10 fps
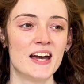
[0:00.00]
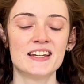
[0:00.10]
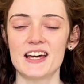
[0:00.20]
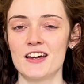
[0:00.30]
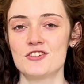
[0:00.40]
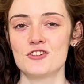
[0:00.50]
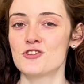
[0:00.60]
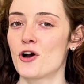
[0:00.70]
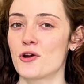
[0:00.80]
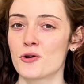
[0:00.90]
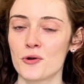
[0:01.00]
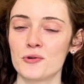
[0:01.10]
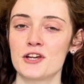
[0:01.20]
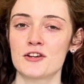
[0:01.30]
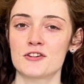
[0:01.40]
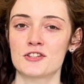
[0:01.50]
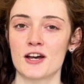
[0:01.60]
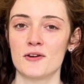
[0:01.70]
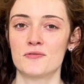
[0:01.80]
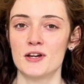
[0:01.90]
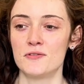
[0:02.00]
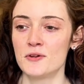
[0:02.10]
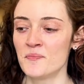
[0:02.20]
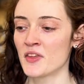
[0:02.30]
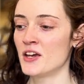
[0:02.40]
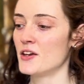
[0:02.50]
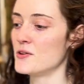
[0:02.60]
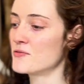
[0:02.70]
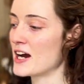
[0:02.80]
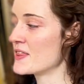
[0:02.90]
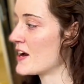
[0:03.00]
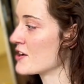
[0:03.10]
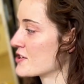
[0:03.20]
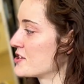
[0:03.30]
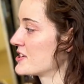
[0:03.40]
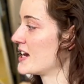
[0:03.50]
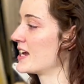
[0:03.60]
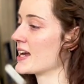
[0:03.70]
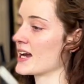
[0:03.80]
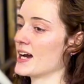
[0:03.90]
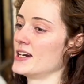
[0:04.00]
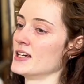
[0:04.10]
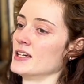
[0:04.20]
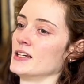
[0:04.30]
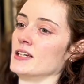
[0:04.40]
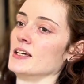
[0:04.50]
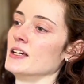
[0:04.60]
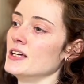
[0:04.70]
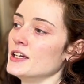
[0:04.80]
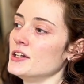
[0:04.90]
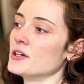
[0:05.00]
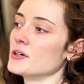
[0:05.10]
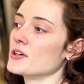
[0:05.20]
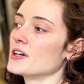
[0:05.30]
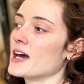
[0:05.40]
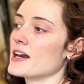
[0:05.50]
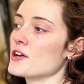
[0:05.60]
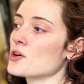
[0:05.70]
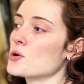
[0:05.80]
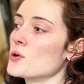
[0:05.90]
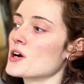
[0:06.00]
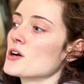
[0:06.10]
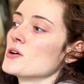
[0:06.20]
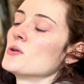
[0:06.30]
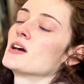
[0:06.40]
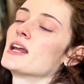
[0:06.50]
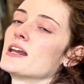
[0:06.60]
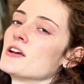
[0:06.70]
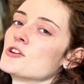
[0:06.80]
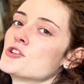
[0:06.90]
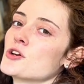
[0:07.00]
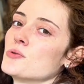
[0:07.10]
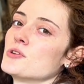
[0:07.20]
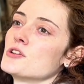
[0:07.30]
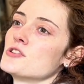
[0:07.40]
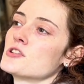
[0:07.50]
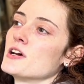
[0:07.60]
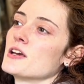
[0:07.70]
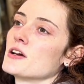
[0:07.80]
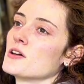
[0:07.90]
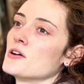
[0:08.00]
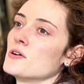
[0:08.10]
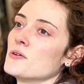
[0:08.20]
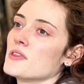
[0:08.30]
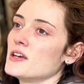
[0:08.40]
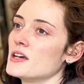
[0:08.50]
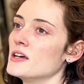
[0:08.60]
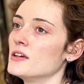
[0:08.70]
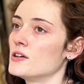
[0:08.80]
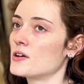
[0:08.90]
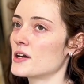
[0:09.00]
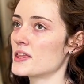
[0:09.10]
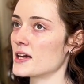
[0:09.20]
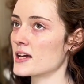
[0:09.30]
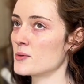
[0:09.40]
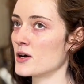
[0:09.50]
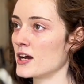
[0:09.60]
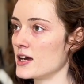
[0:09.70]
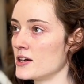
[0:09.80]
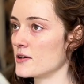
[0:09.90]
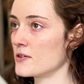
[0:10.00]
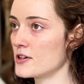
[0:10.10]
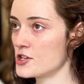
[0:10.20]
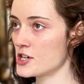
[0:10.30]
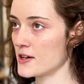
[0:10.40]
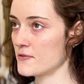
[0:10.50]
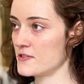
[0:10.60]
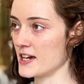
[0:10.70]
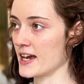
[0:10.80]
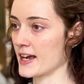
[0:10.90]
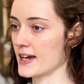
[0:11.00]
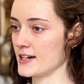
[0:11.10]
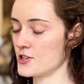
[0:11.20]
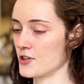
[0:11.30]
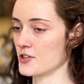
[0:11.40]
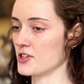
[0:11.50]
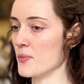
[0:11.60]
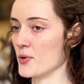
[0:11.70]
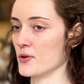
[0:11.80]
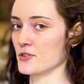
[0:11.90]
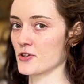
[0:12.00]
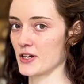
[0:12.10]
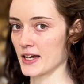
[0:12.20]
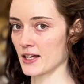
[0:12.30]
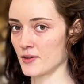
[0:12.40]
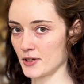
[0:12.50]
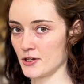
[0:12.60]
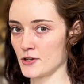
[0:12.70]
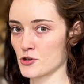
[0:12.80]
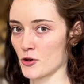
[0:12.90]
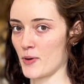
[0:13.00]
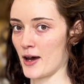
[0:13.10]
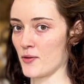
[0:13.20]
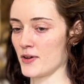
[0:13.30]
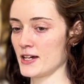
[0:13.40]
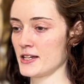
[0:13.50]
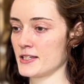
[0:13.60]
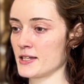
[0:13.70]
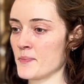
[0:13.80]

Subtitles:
attention to how you're holding yourself. If you find that you're sitting and you know, you're letting your core go or letting your shoulders like go, then you got to think about, you know, shifting into your sit bones, creating a lovely neutral pelvis.